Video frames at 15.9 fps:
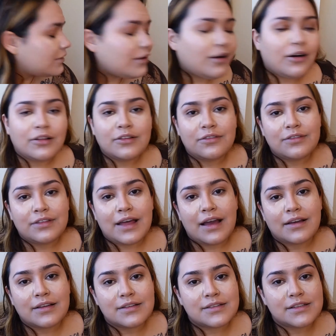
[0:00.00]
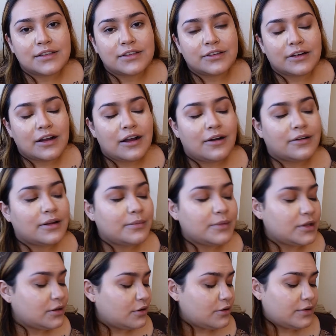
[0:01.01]
all of that concealer out, I'm going to
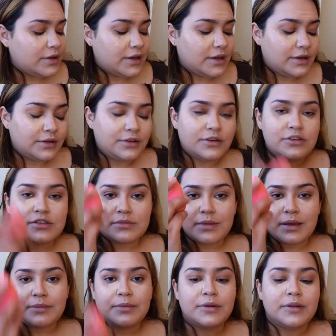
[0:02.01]
go ahead and use my beauty